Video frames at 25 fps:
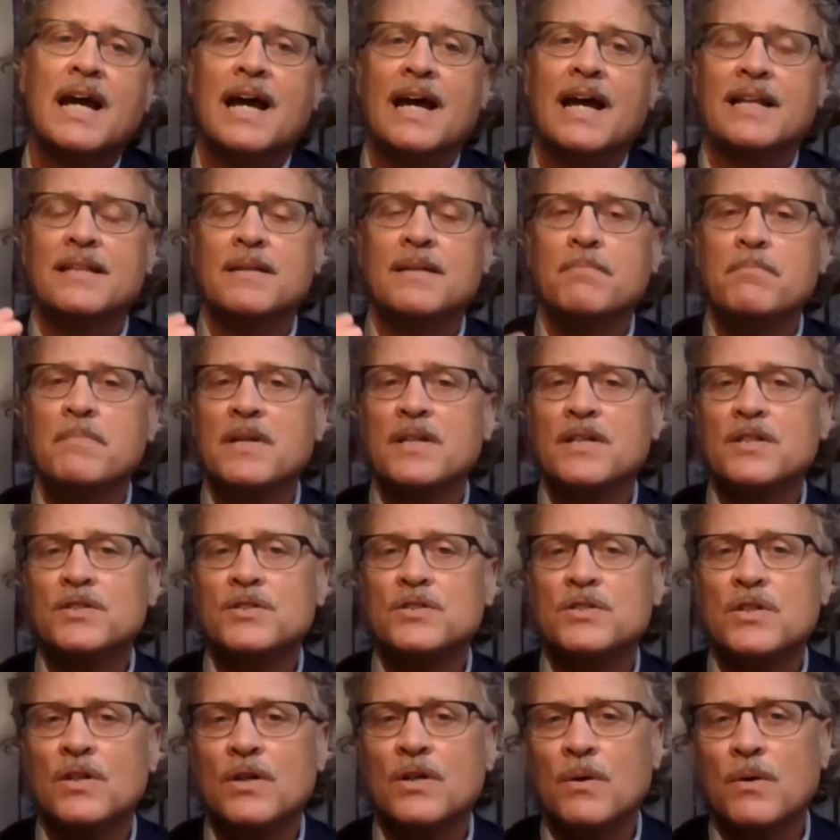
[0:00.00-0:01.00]
And the
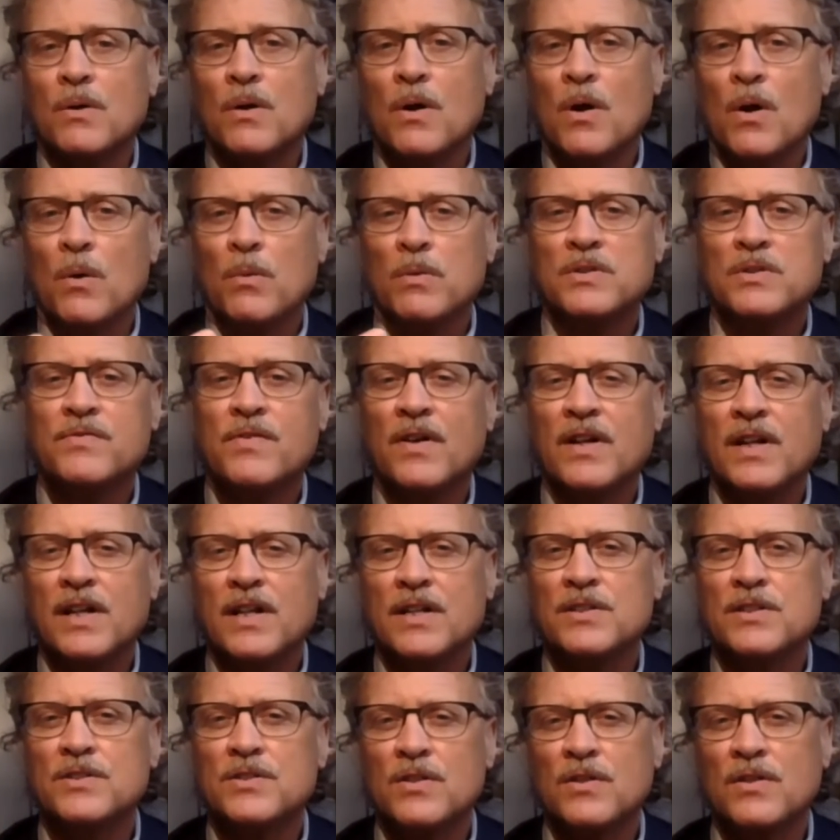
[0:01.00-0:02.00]
minister was very
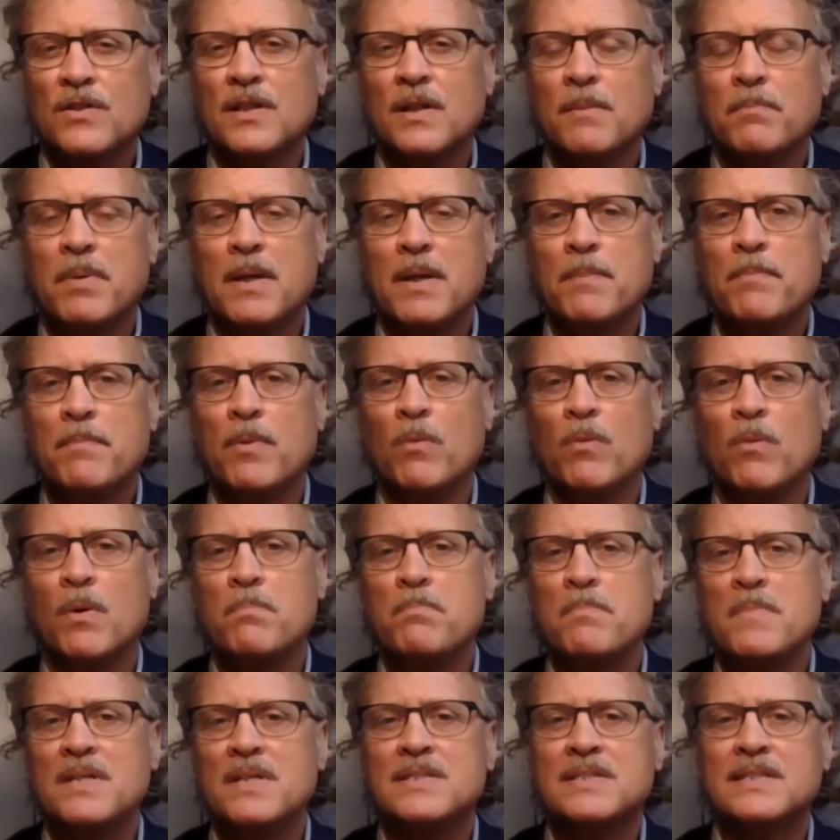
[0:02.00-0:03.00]
concerned that people were
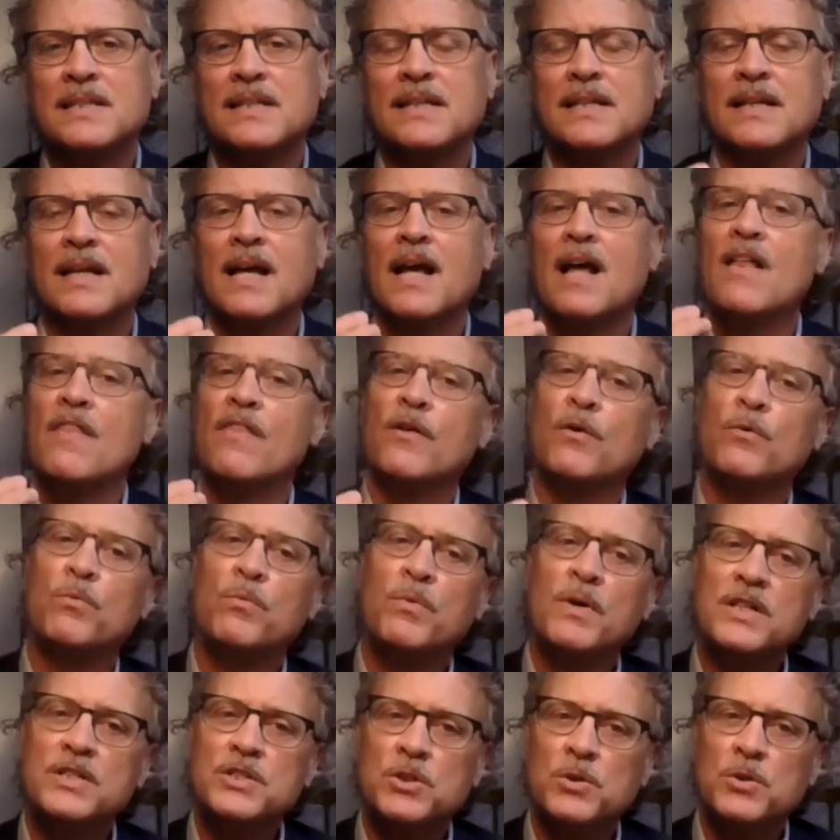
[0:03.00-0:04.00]
missing the
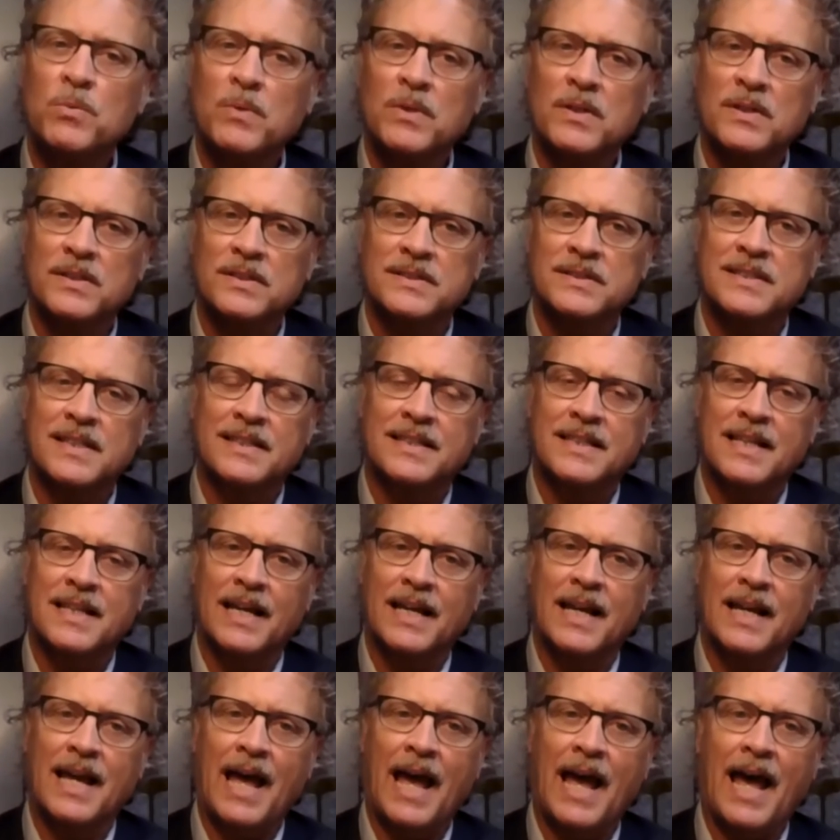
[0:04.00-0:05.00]
rituals that
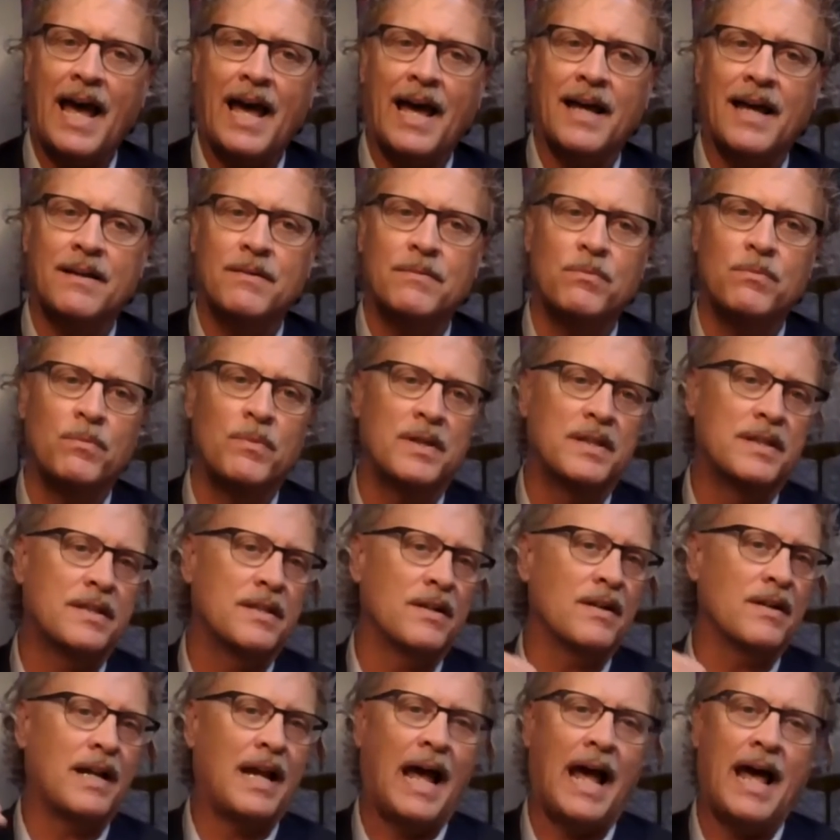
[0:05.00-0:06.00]
they had with
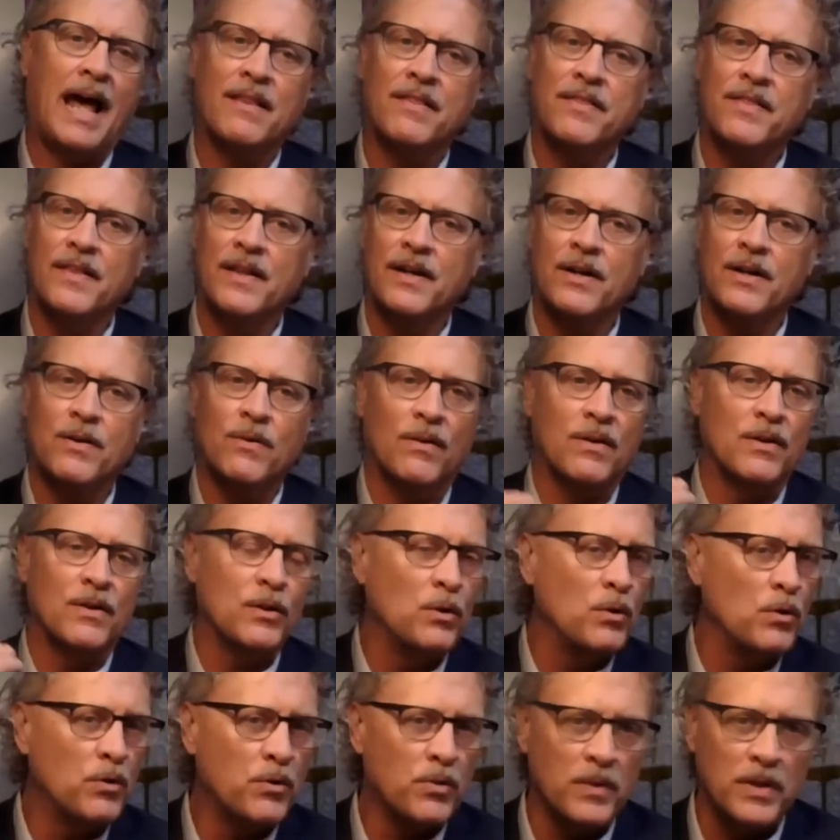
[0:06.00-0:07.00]
their Catholic or
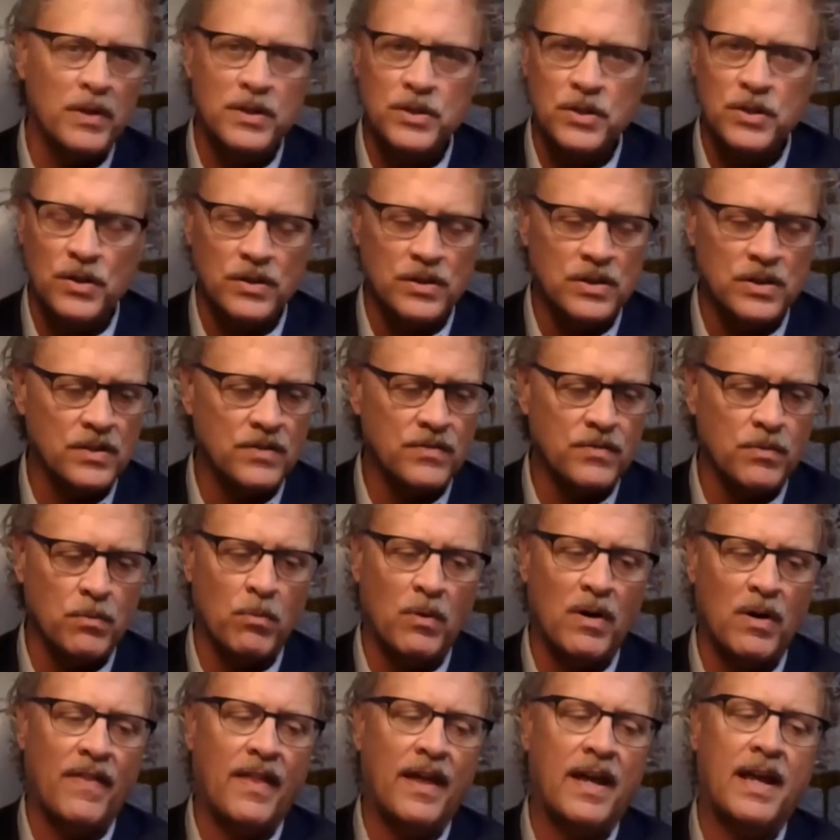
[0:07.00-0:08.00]
Lutheran churches from
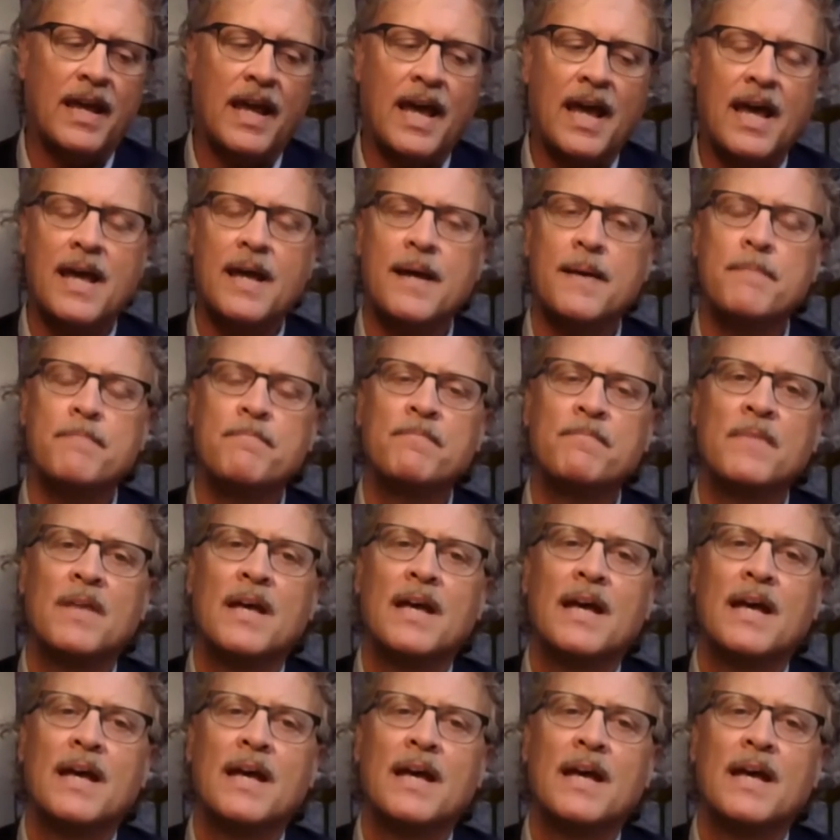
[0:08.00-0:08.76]
where they came.